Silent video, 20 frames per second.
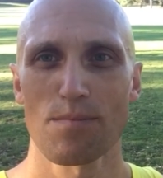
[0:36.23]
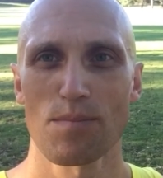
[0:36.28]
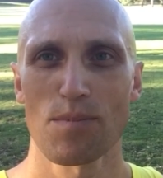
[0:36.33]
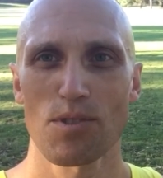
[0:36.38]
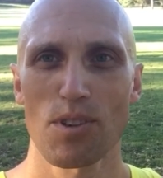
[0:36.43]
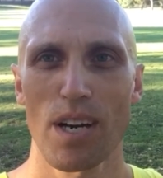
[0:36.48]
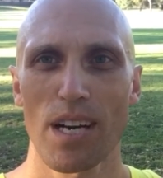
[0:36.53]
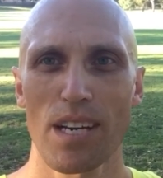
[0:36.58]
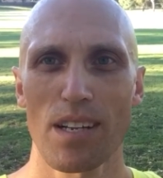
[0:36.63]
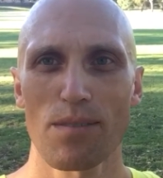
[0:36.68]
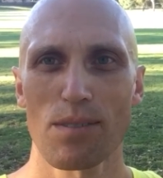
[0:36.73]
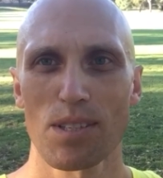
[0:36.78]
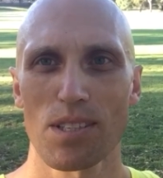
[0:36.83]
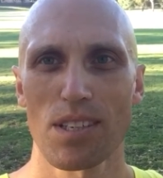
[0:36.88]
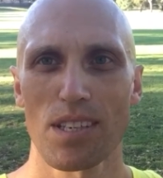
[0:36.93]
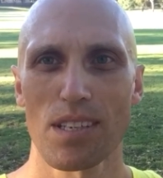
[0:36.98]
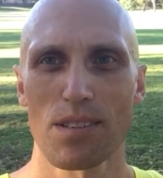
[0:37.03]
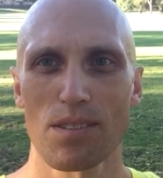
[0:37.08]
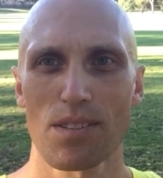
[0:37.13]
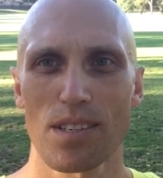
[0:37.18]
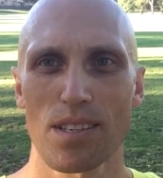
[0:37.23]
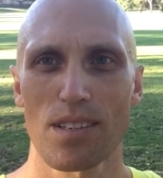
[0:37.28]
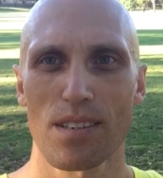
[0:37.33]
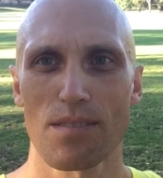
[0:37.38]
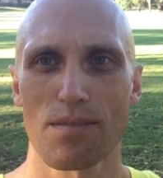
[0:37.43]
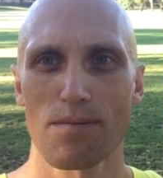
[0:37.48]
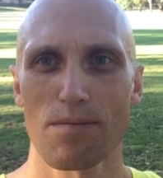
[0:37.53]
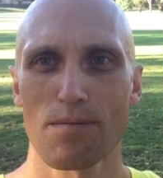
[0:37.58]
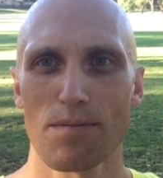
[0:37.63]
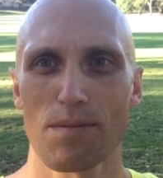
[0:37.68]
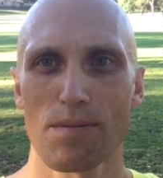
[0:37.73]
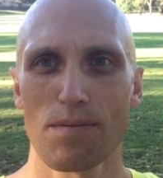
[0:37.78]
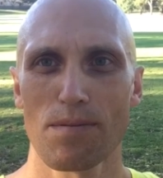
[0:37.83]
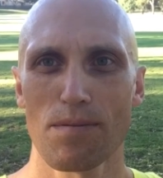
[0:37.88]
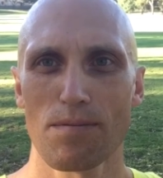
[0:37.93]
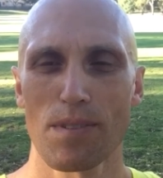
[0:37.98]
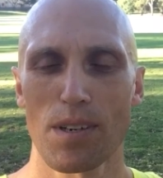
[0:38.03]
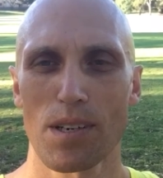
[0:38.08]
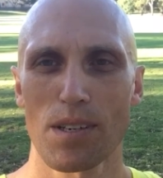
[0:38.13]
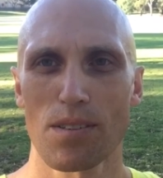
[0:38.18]
training. He was a
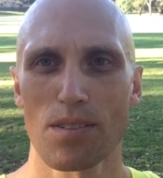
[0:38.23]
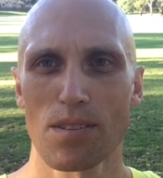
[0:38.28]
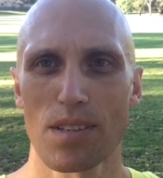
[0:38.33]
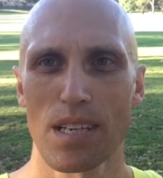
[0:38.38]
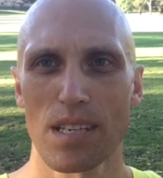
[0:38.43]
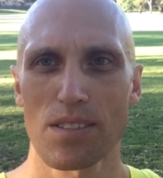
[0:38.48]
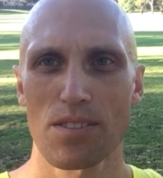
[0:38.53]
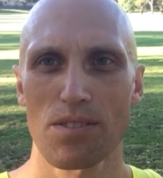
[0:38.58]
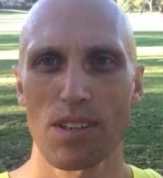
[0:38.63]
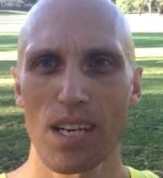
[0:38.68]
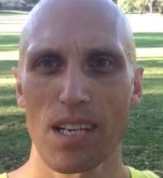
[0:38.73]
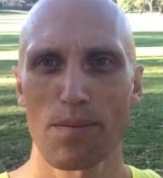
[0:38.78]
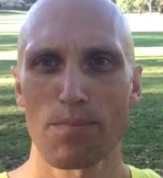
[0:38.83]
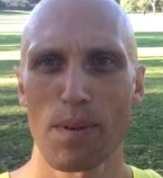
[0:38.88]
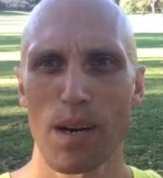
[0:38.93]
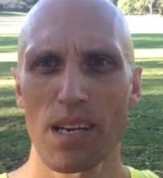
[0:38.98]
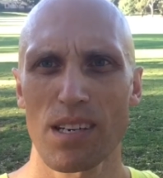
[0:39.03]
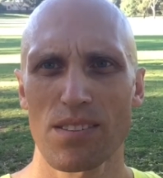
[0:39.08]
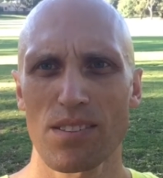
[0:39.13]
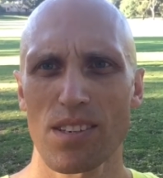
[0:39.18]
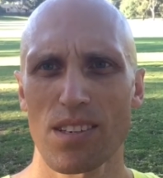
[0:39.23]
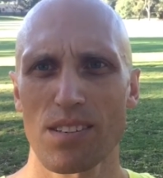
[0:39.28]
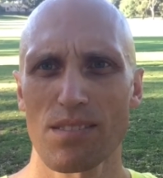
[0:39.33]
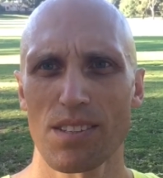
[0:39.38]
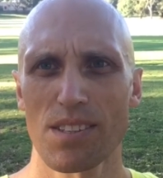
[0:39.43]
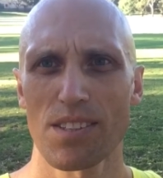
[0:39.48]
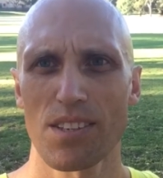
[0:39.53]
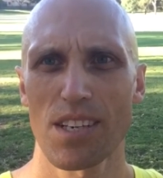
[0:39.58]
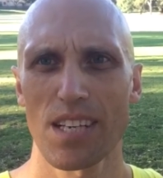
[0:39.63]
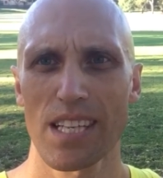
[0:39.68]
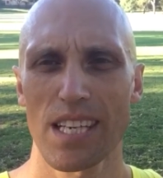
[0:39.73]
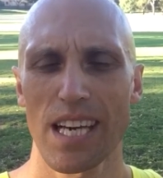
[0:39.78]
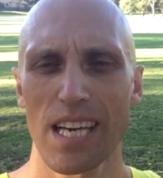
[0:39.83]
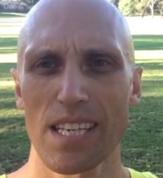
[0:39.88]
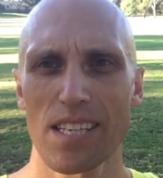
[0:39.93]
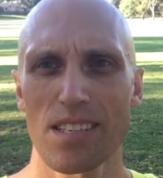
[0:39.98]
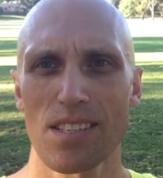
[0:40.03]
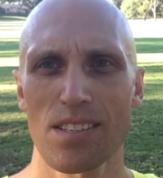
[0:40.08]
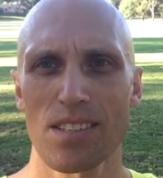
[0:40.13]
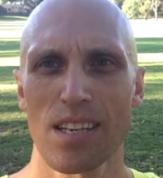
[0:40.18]
very good Australian marathoner in the early
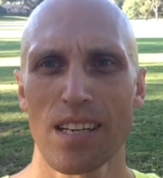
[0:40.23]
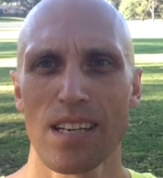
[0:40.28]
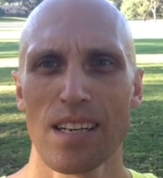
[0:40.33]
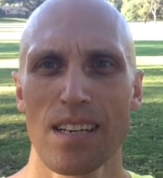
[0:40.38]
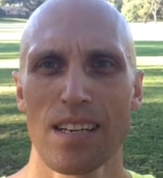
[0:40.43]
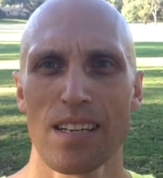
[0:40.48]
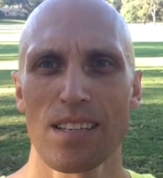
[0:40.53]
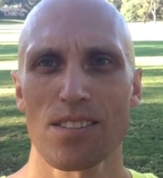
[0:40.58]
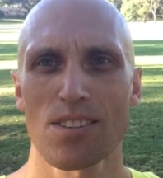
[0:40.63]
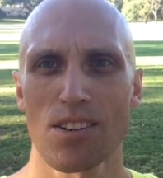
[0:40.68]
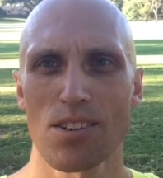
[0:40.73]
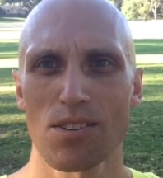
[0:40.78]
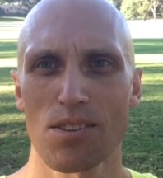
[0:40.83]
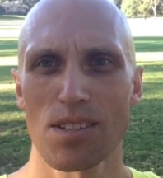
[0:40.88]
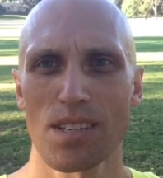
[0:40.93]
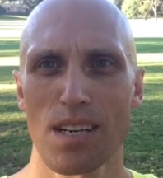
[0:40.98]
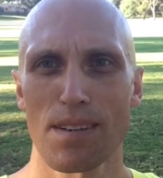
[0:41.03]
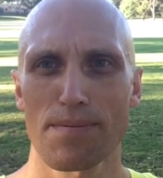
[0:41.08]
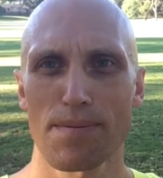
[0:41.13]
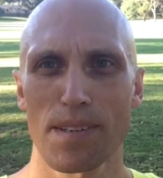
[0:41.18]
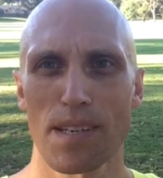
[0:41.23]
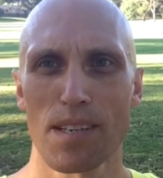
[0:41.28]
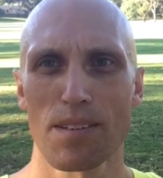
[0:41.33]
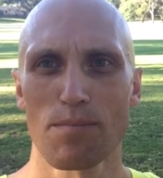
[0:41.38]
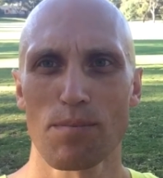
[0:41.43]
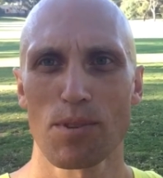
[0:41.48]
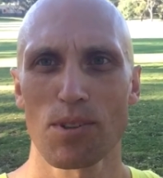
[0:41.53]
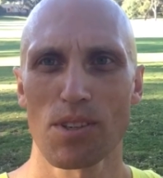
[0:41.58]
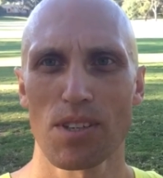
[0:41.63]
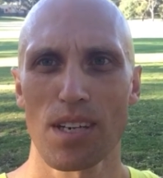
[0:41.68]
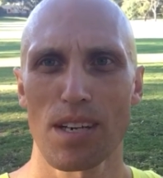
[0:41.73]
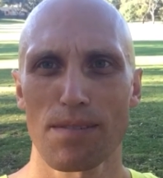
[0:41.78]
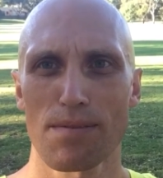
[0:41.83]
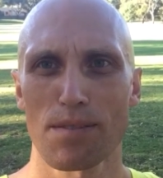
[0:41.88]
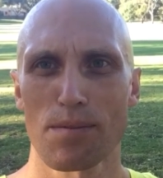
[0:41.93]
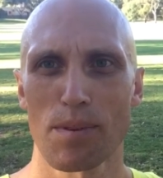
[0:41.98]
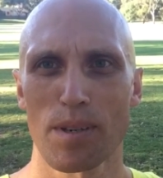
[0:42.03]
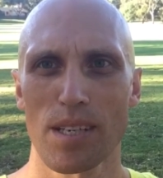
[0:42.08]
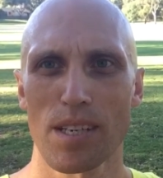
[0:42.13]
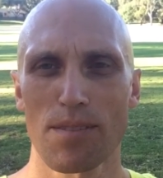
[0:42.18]
80s, so good enough for him, good enough
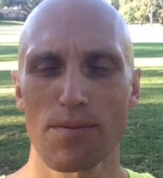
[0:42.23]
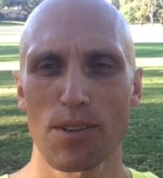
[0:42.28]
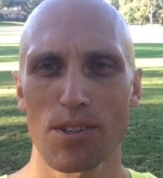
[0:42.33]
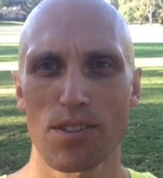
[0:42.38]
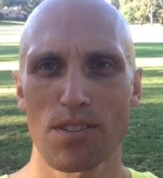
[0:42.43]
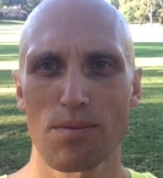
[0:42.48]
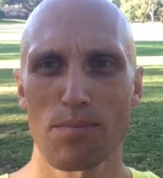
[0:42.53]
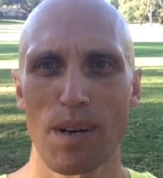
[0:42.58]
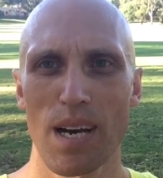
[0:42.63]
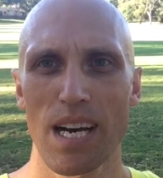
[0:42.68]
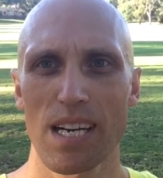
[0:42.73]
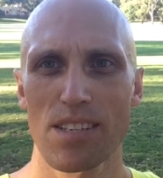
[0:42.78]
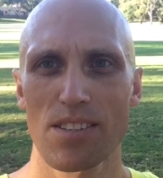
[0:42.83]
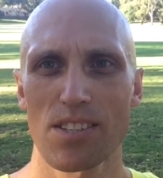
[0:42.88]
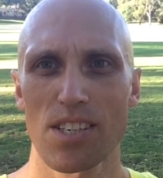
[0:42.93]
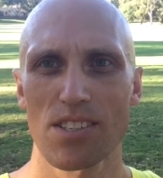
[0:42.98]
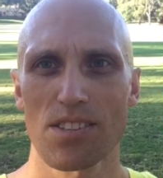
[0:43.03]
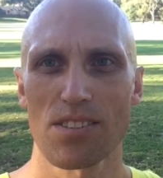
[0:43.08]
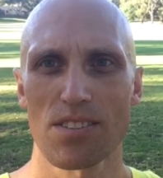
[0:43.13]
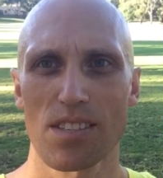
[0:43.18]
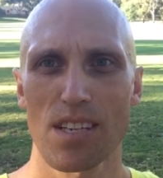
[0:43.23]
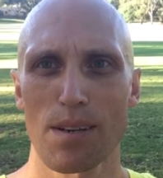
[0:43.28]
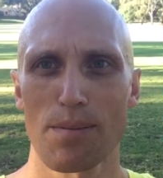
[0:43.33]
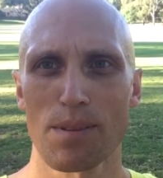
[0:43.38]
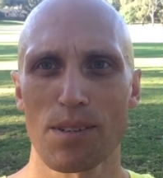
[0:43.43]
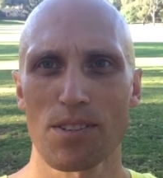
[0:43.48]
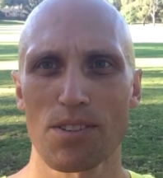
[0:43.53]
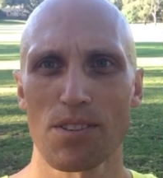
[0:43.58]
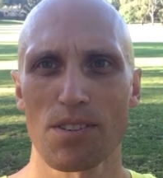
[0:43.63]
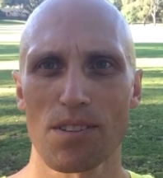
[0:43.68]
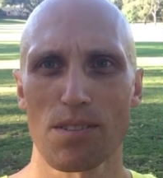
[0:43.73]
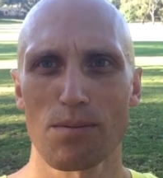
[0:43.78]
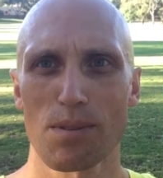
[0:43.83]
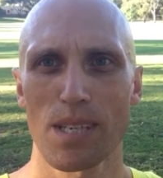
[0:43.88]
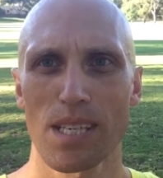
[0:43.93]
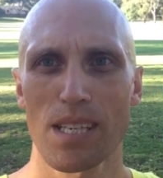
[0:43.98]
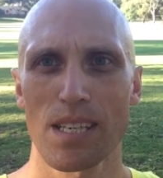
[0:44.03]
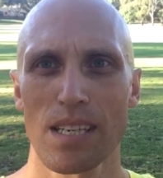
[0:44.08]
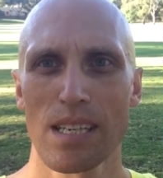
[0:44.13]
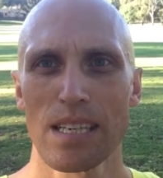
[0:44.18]
for me. I've got some harder sessions coming during the
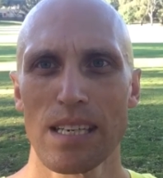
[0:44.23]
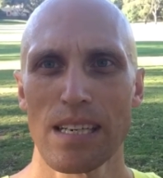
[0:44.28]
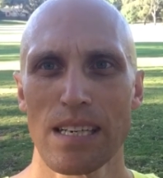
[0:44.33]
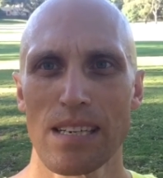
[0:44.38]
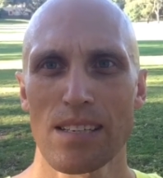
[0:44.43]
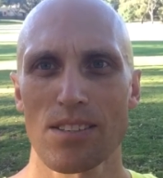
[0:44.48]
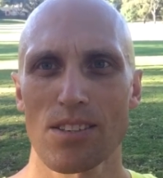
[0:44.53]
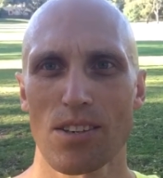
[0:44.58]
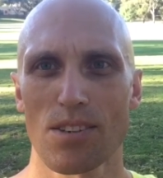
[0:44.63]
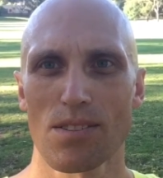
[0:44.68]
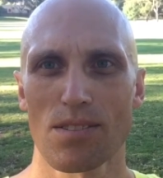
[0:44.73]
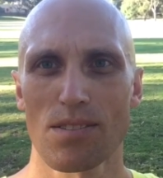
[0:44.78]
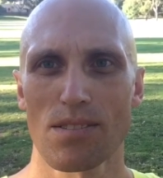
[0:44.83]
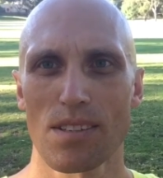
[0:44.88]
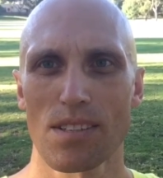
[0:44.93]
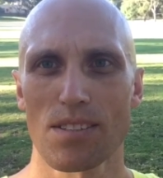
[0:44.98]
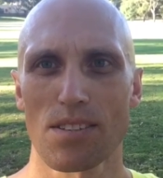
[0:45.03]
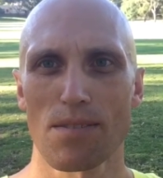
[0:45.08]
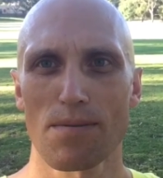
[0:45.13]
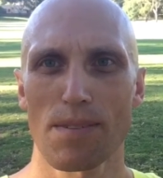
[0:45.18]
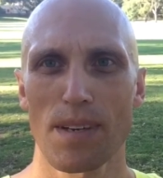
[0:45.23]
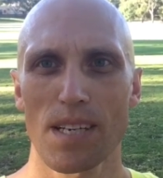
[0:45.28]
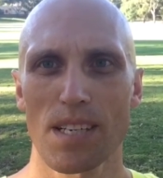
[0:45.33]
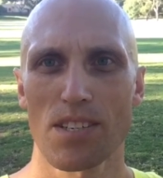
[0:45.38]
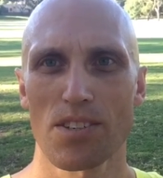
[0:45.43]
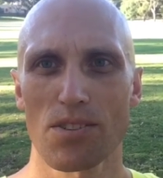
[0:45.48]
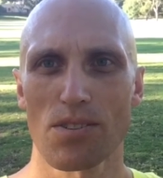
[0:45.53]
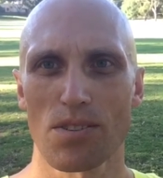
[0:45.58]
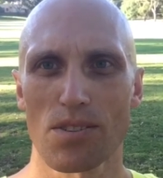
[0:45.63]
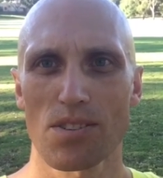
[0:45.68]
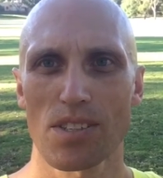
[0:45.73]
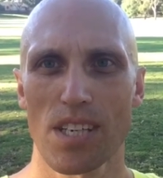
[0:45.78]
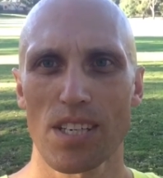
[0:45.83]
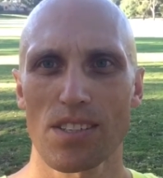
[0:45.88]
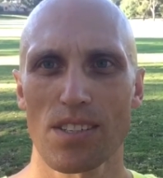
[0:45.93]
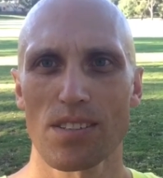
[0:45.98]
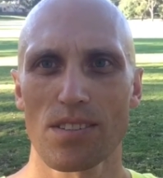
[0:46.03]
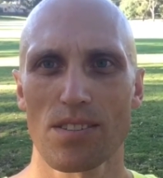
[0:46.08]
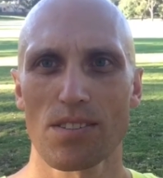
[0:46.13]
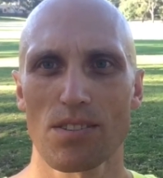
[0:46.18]
week, so this is a fairly short
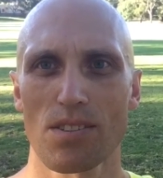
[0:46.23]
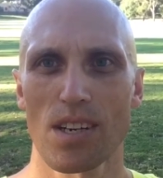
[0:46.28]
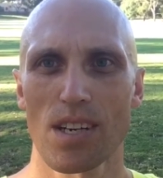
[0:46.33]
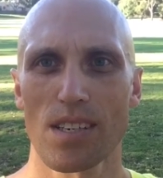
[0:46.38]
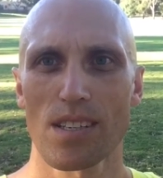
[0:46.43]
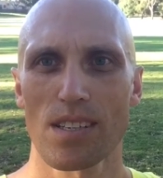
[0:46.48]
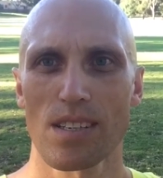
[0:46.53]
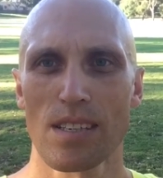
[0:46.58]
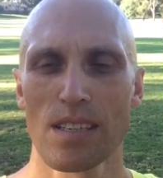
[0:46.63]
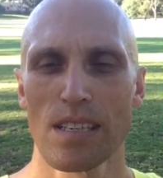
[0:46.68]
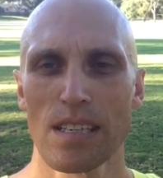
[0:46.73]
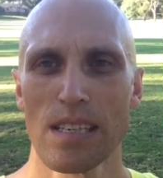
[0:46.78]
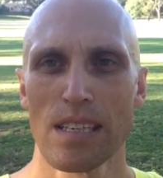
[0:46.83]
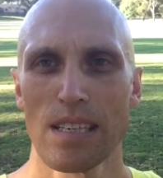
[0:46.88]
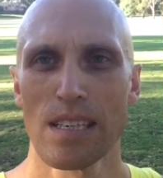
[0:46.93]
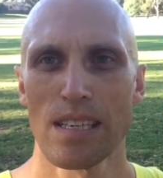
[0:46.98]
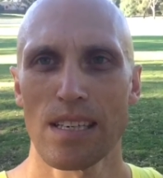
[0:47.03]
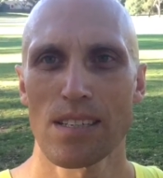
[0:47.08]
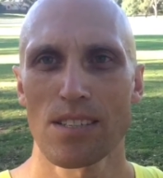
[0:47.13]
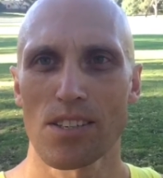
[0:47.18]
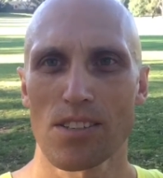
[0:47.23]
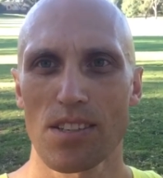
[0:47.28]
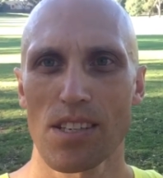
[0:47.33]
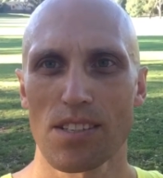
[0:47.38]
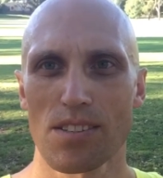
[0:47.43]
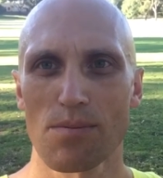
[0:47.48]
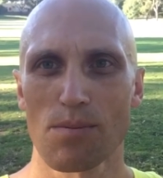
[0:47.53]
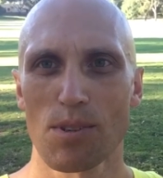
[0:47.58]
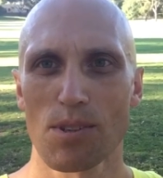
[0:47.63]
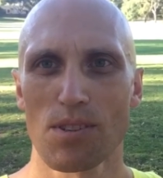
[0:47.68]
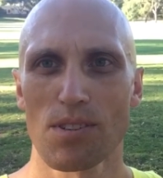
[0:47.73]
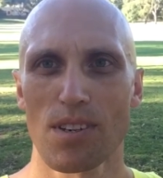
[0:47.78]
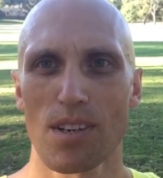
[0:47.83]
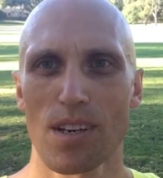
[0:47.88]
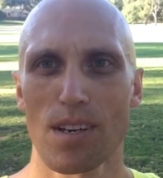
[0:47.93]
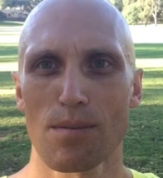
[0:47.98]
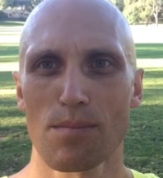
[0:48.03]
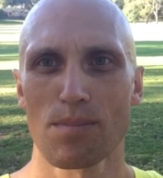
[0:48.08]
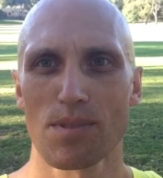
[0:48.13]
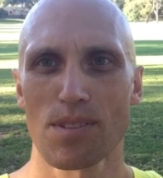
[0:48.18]
session, trying to just hit some good
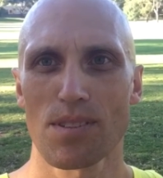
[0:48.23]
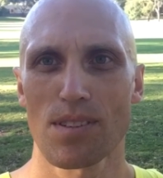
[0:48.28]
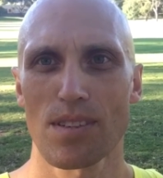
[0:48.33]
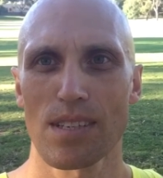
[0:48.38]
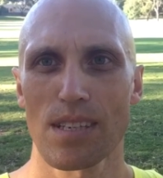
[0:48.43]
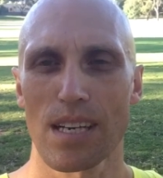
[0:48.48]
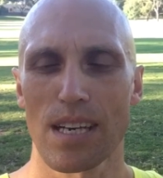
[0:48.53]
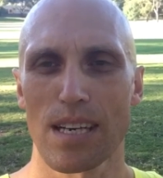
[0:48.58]
times.